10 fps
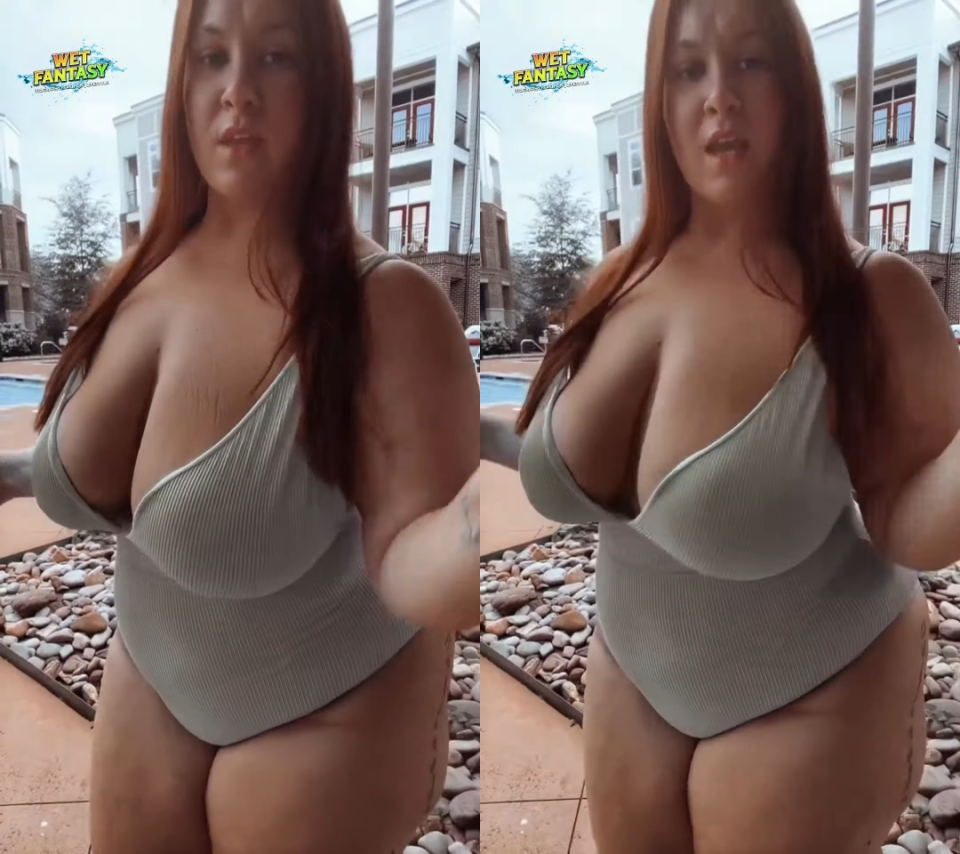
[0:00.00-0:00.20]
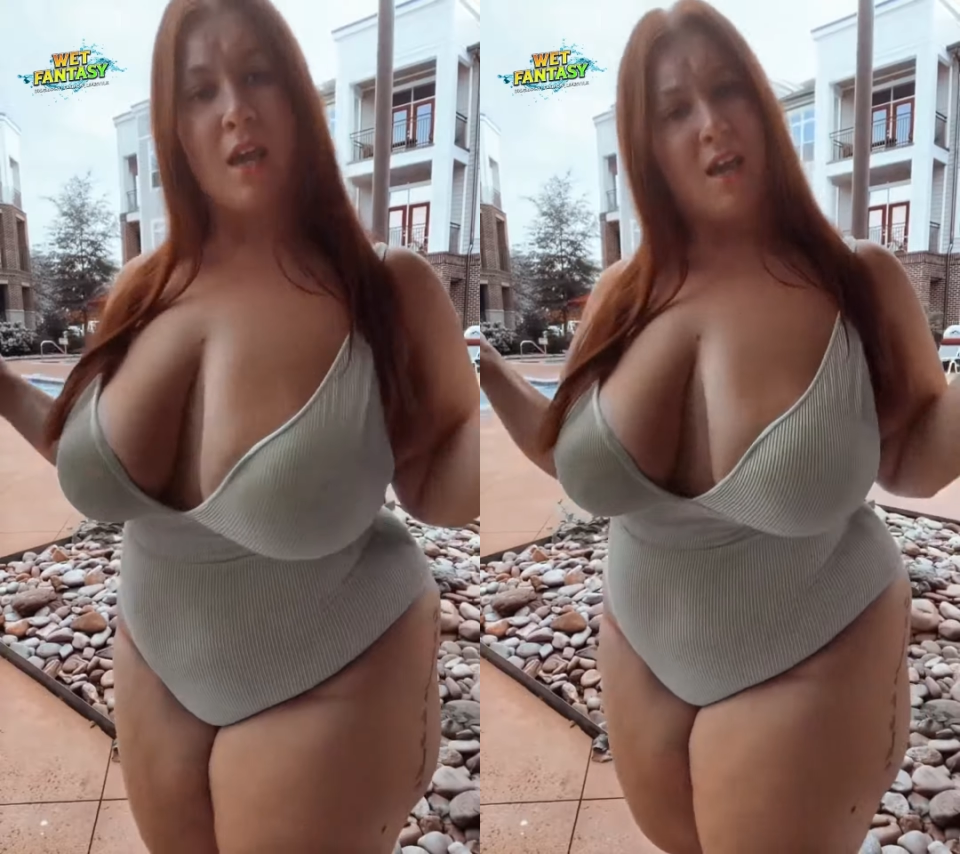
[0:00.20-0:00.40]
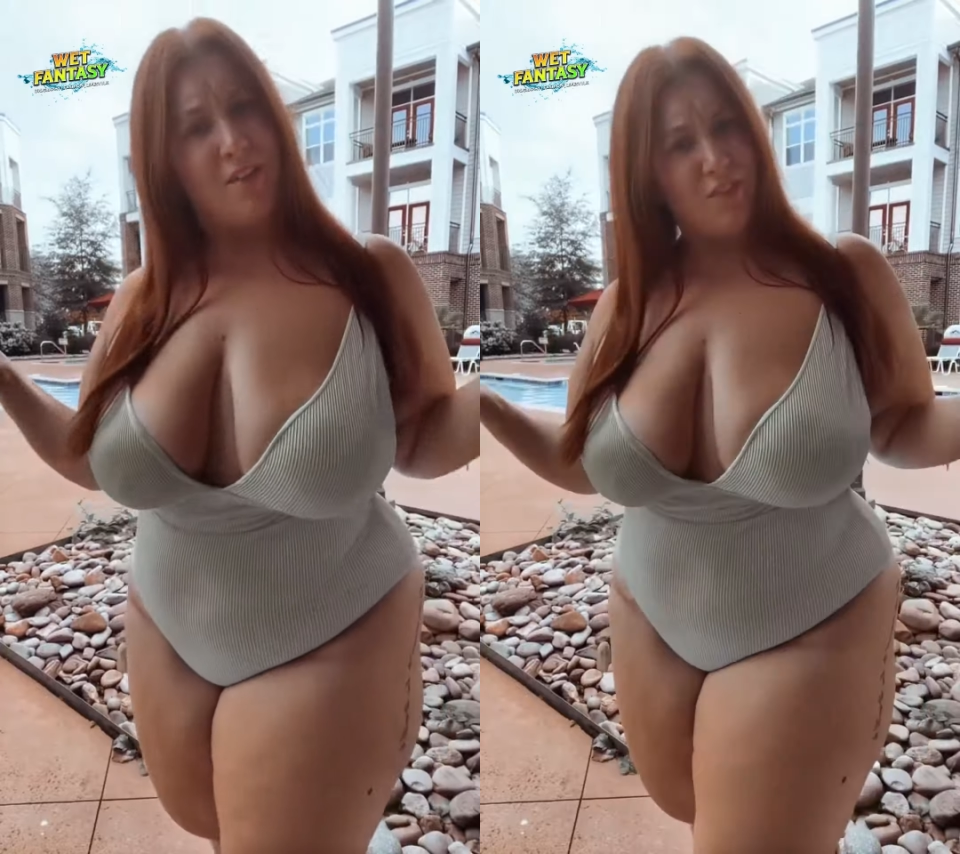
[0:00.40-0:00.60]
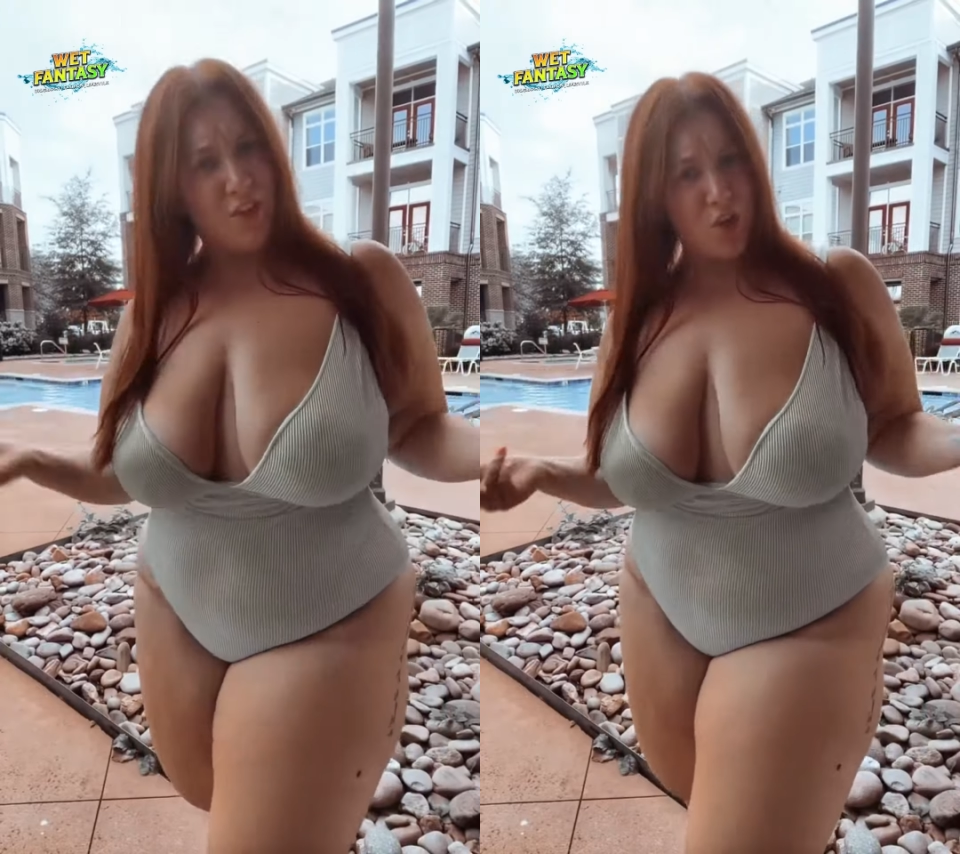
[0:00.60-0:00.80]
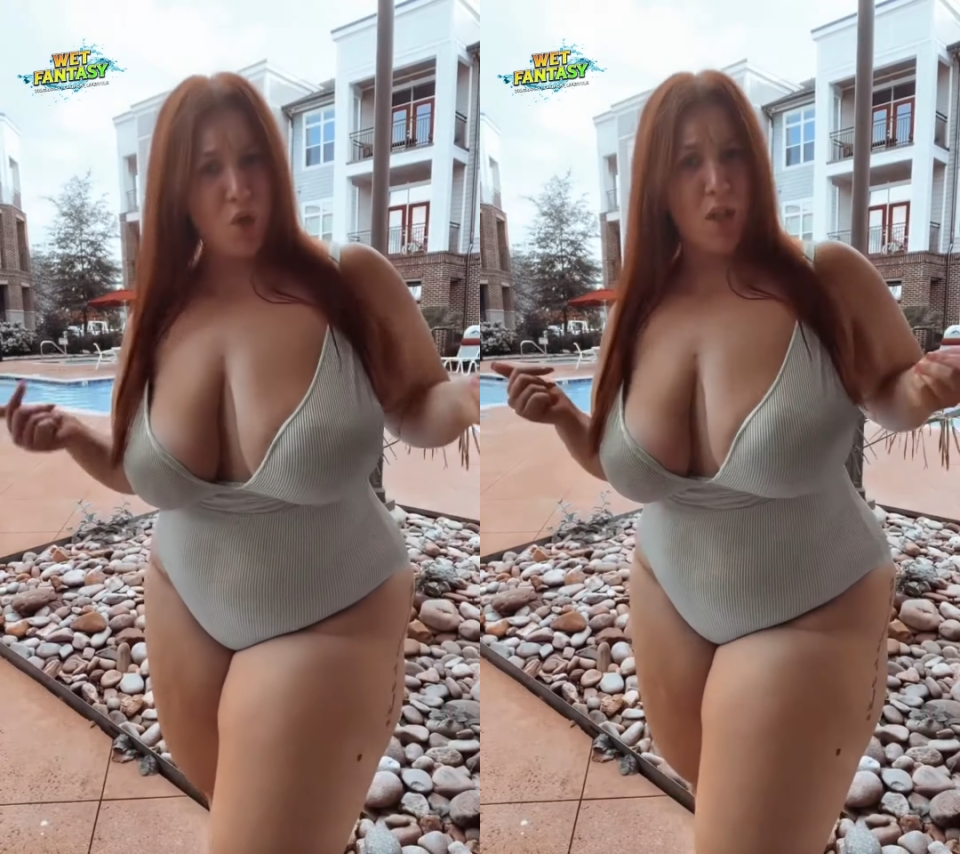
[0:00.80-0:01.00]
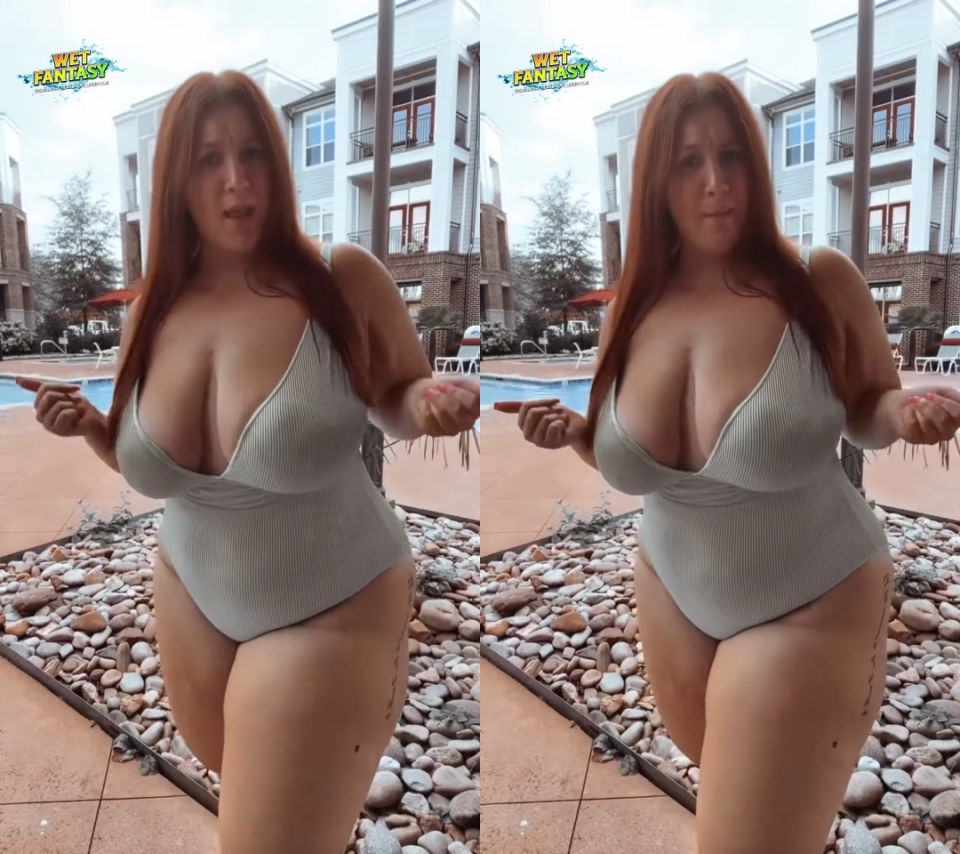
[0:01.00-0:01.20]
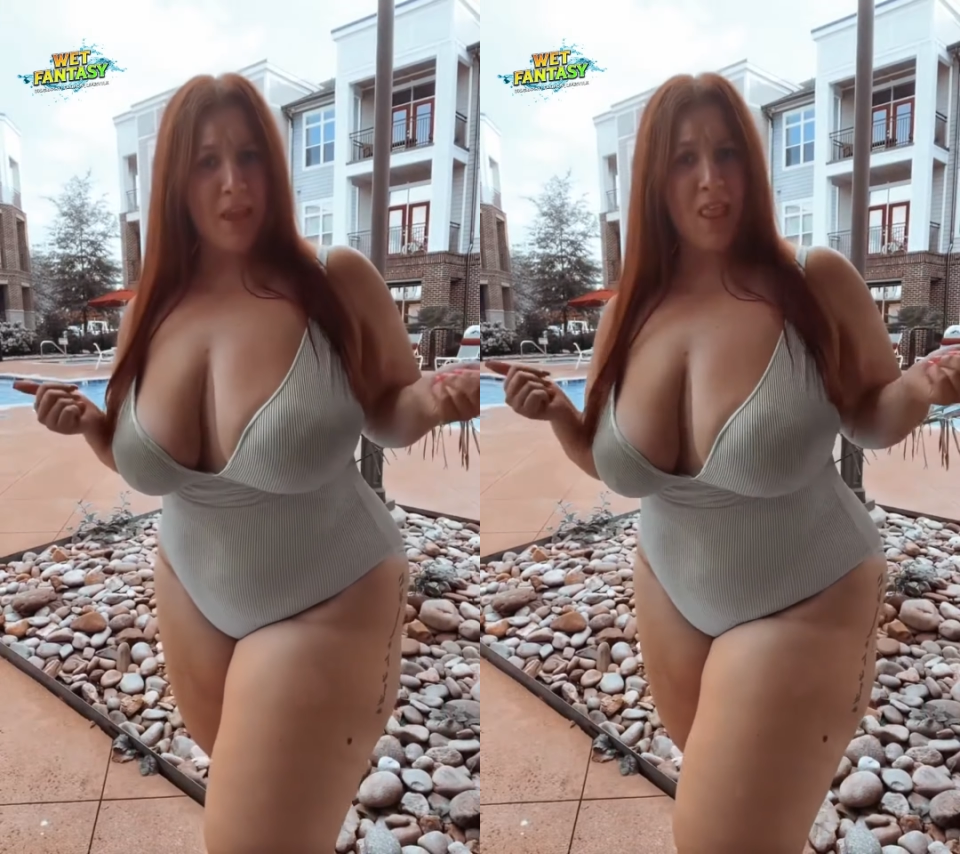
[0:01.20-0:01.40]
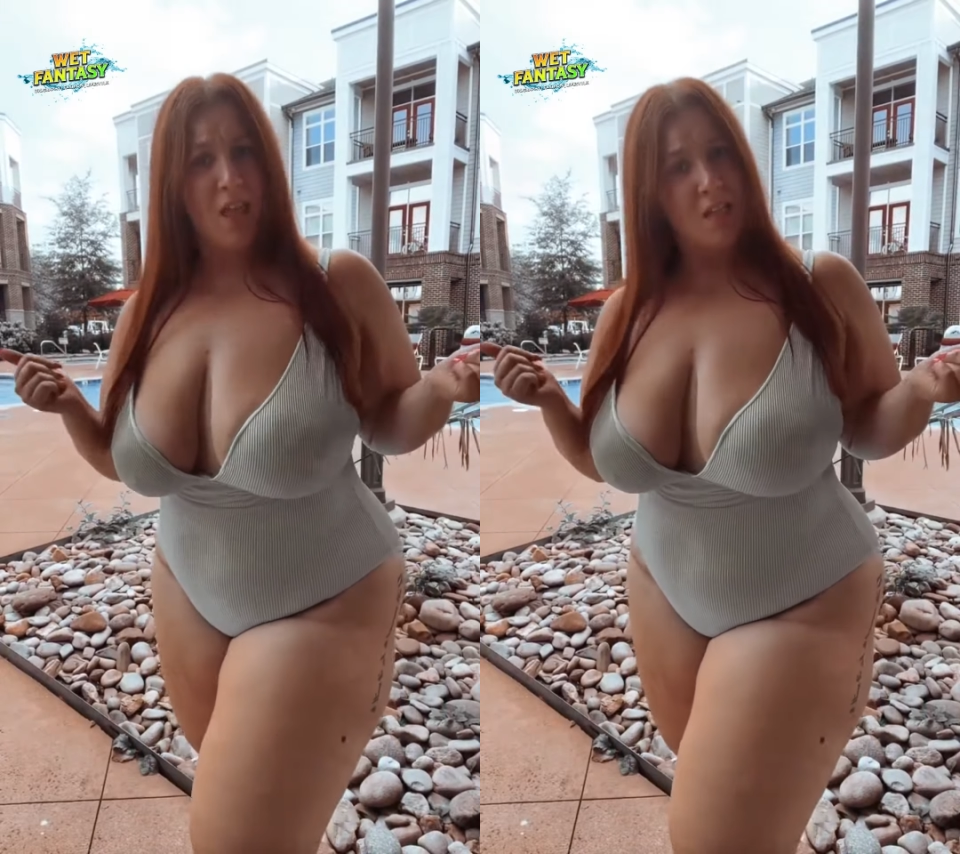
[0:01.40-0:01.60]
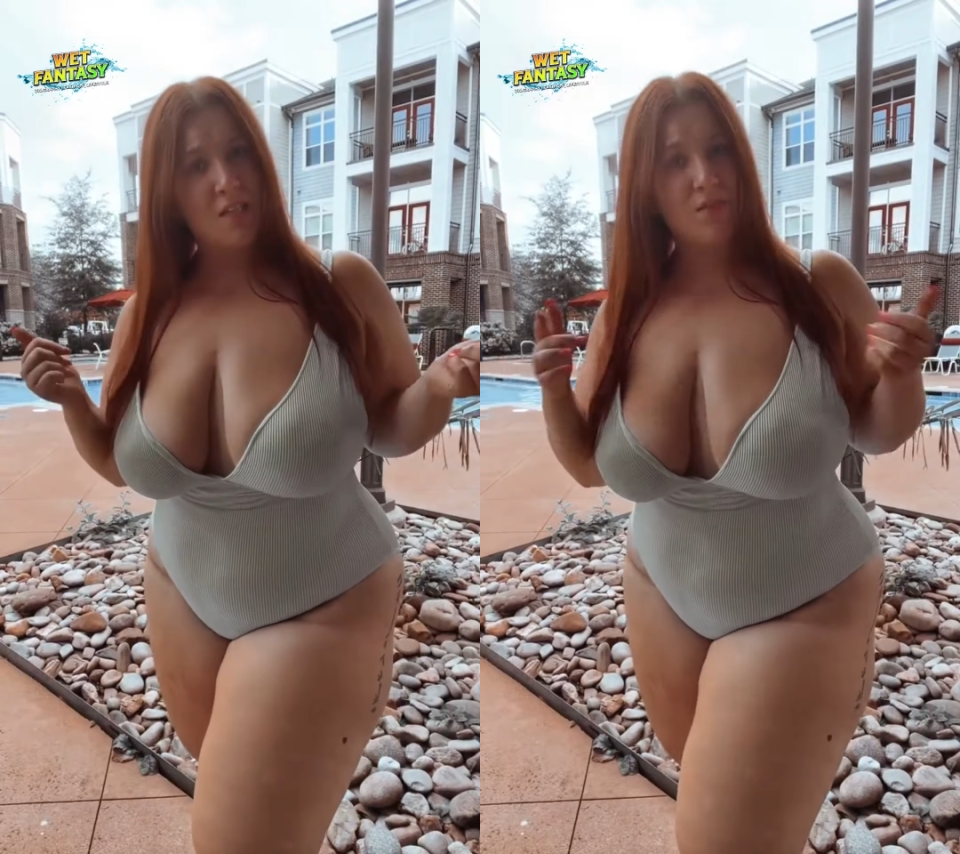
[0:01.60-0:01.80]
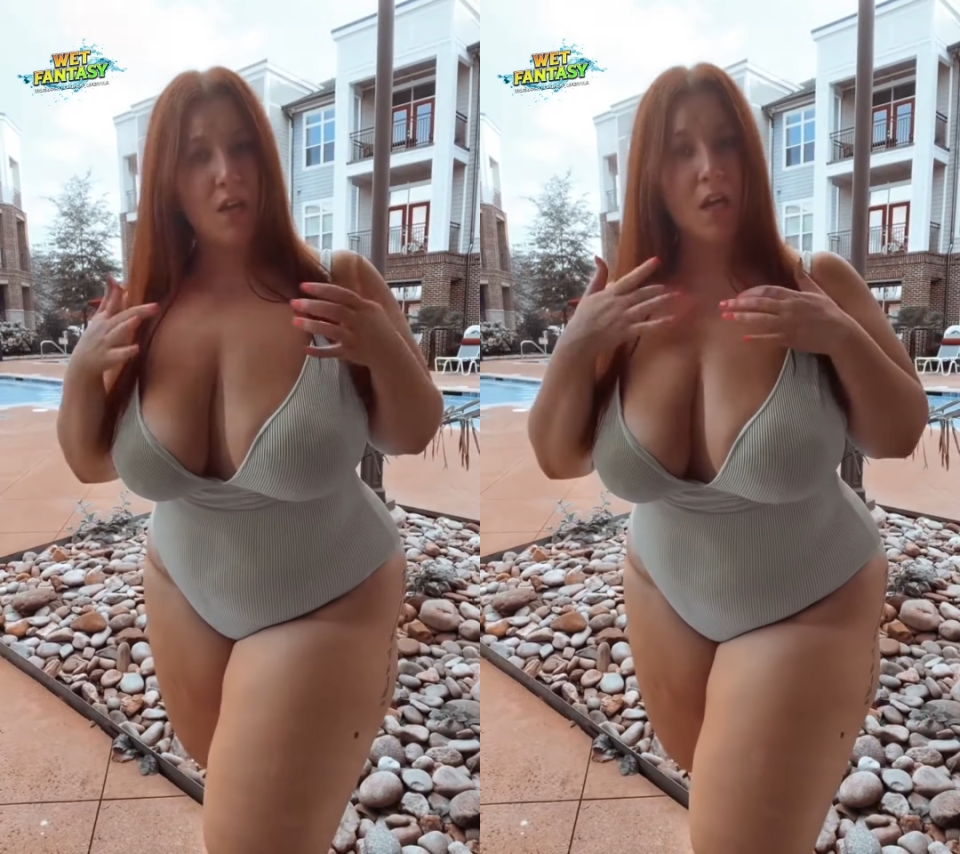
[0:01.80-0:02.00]
MJ, her coffee, her fashion,
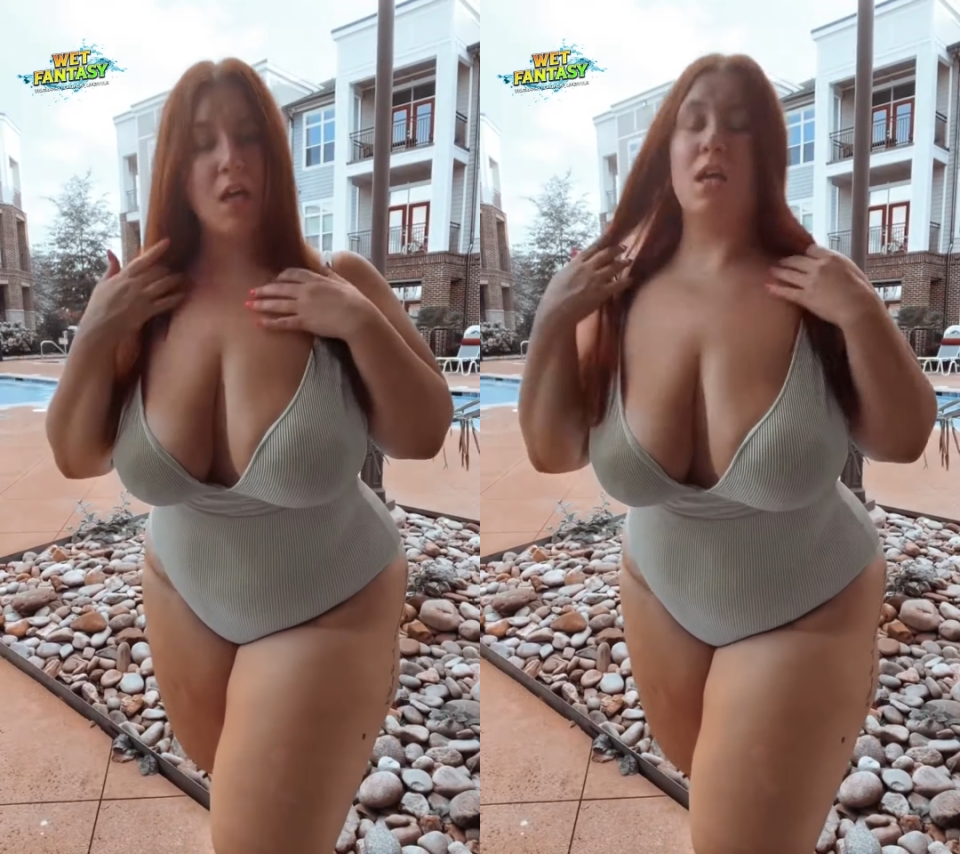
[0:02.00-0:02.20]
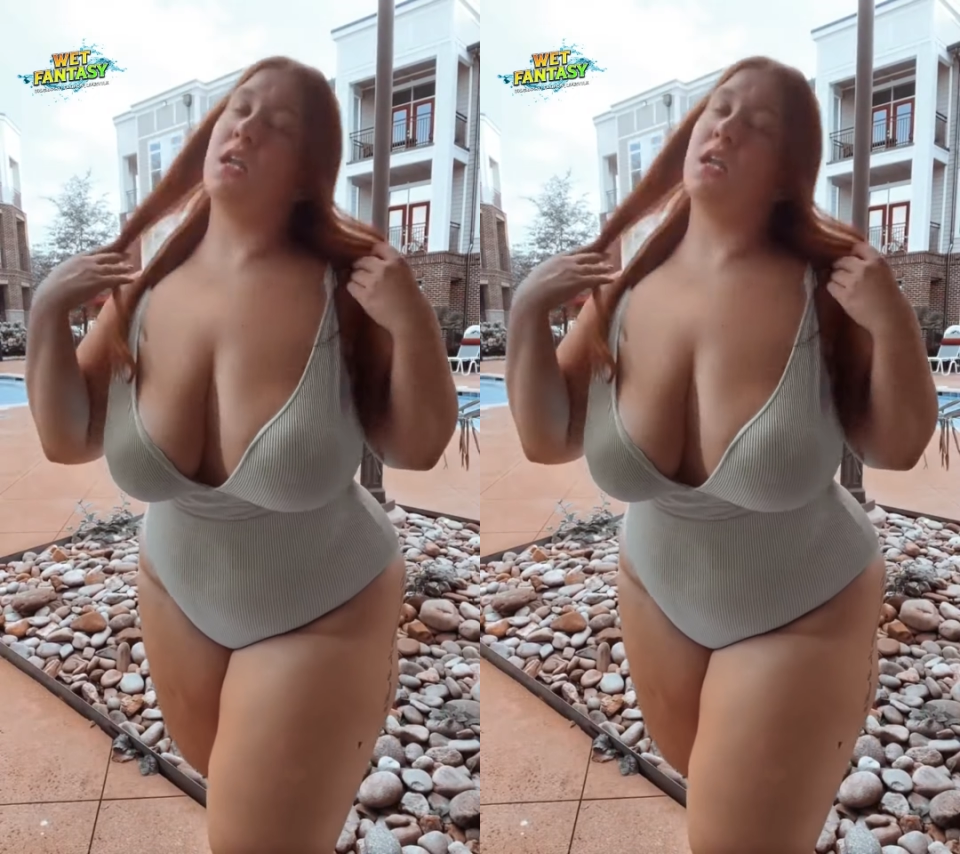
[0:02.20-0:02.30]
and many